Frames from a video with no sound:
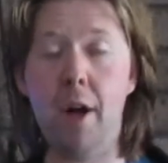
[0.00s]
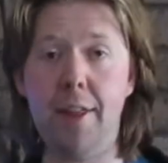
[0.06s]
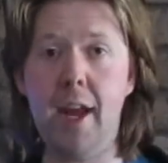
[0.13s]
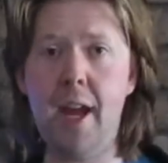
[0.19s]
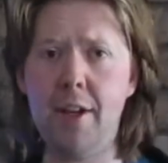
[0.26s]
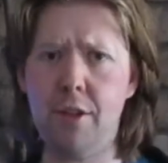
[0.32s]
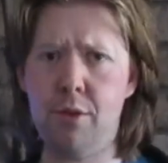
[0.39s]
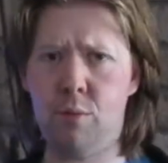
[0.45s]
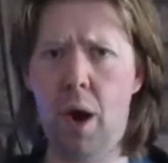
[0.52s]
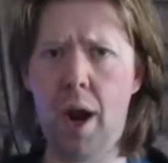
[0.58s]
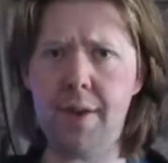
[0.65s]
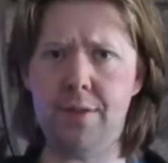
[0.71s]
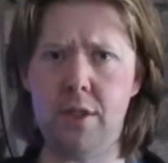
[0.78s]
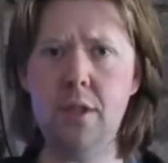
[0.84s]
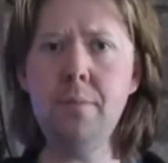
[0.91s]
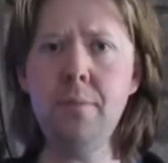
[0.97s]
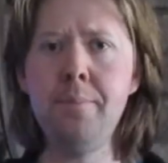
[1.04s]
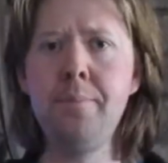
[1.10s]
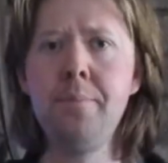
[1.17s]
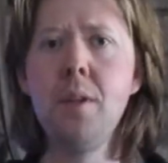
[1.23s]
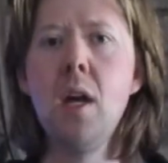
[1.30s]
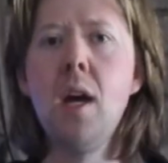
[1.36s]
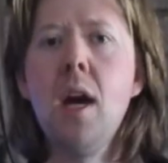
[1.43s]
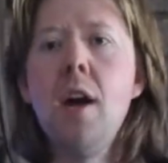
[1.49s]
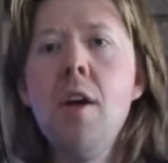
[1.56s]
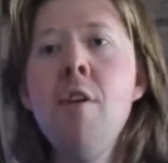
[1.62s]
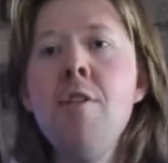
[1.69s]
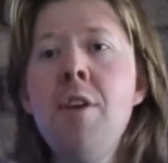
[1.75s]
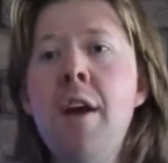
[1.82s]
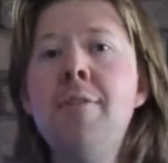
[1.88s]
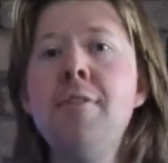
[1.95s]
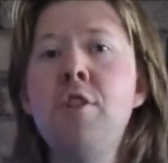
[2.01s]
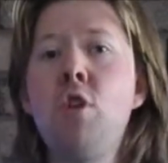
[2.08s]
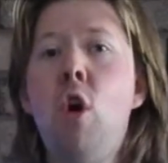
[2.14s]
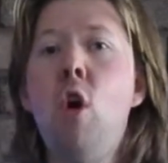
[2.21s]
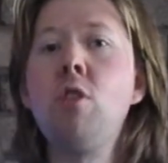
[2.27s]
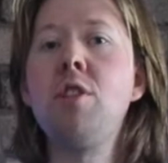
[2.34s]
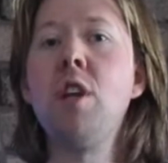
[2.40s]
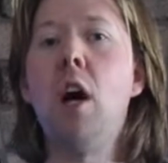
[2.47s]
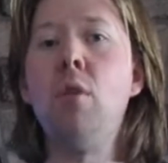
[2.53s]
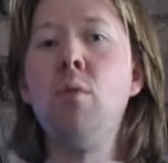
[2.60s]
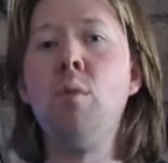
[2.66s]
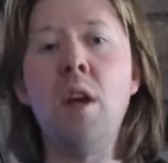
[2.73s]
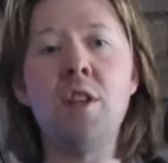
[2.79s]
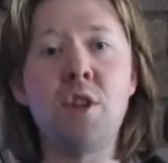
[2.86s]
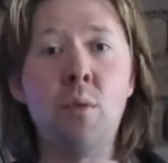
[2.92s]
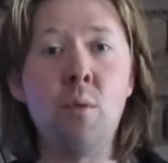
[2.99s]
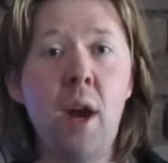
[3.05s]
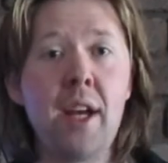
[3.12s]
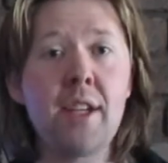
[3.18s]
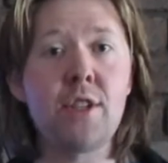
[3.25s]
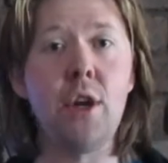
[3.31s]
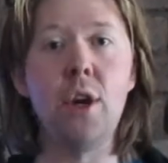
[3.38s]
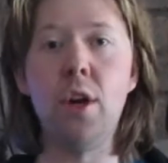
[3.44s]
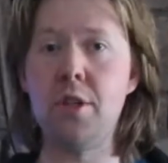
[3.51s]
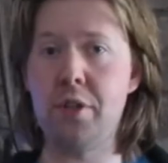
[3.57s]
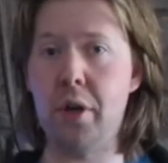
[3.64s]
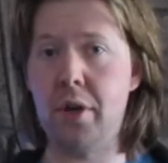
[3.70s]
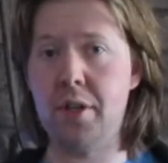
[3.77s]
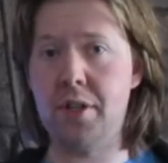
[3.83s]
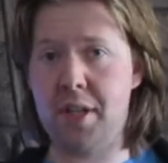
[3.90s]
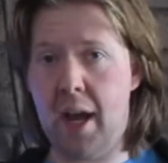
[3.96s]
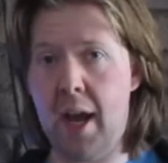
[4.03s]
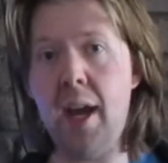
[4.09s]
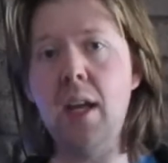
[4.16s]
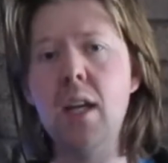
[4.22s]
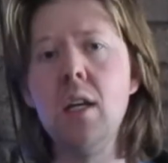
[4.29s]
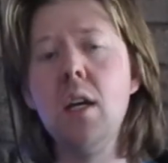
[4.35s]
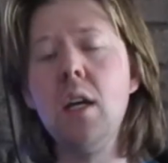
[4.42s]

the hand of the Raven. Then the Doctor resurrects her, so to say,